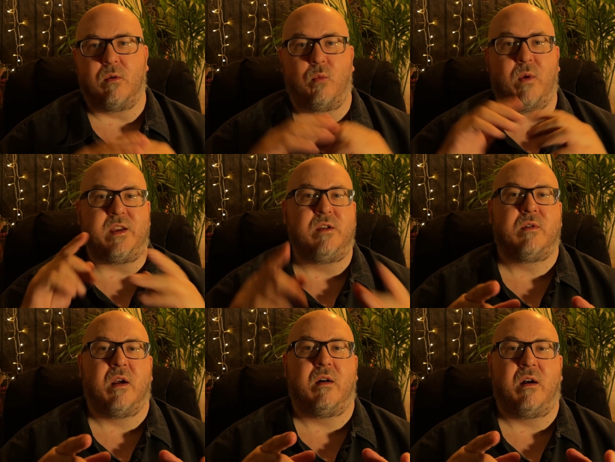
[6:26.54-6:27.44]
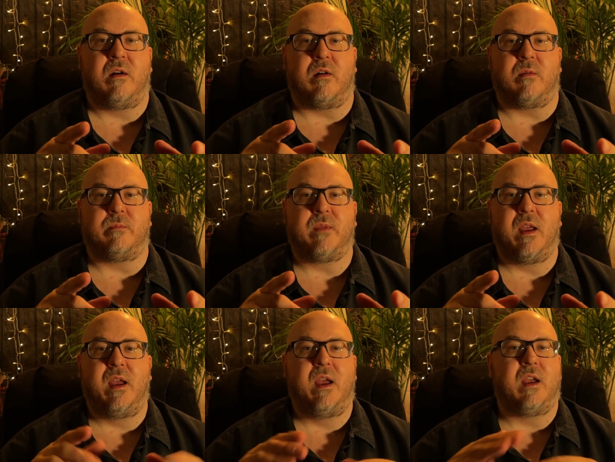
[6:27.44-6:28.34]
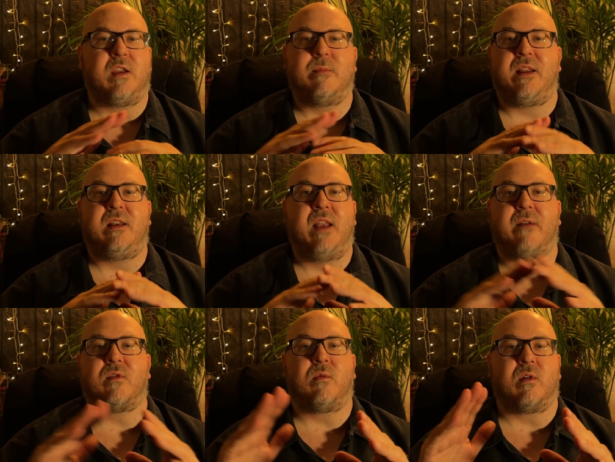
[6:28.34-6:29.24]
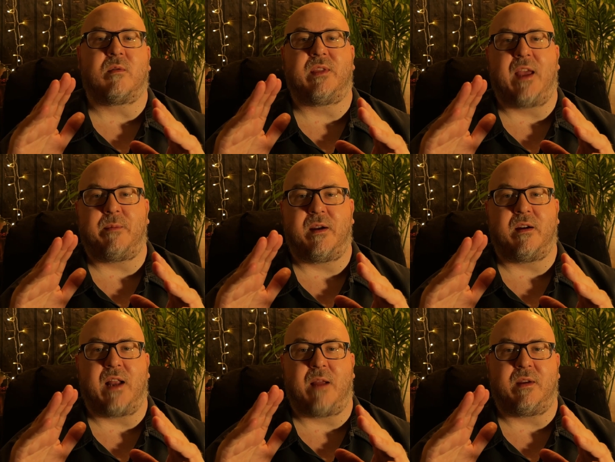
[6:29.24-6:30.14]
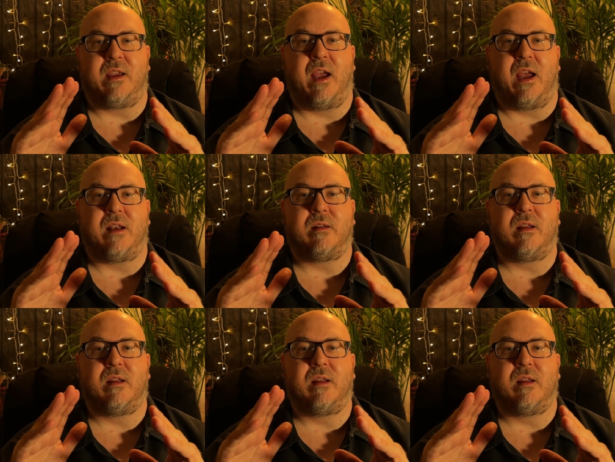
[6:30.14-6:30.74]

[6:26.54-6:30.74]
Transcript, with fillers: When you go home, you may never work with that paradigm again,